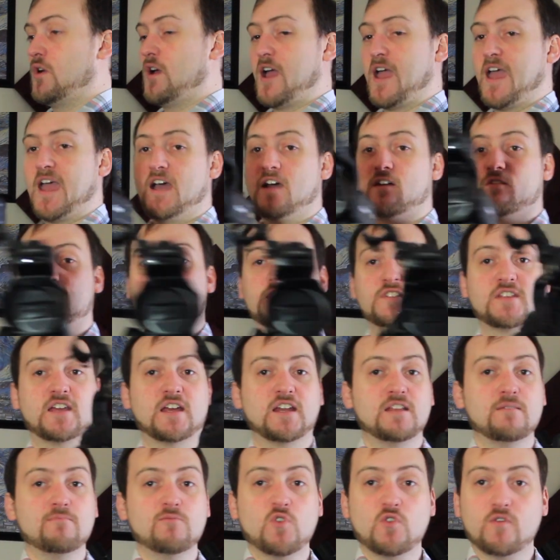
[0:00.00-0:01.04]
have
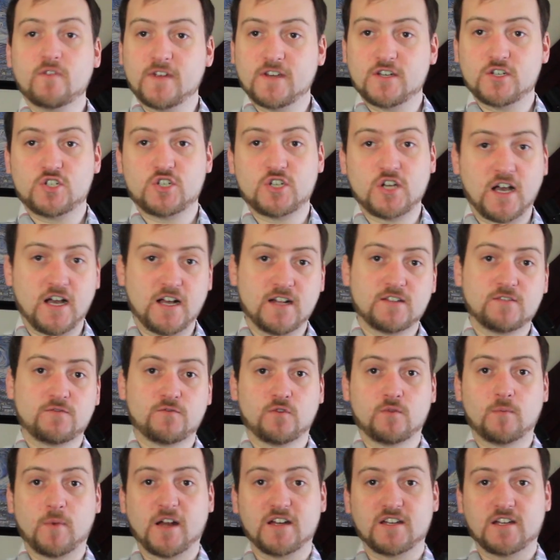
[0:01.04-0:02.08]
steady moving shots
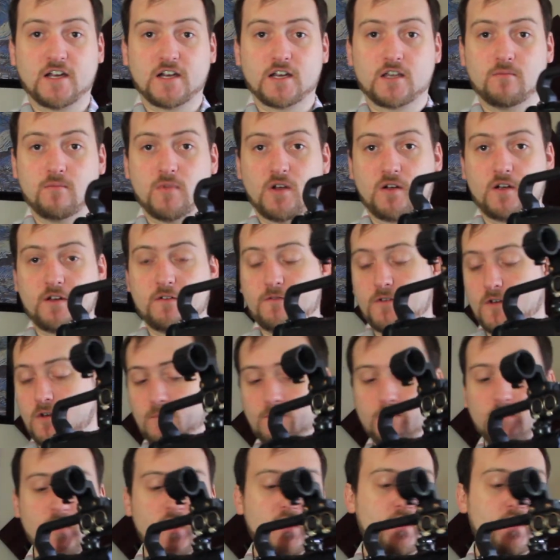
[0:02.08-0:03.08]
for my documentary film.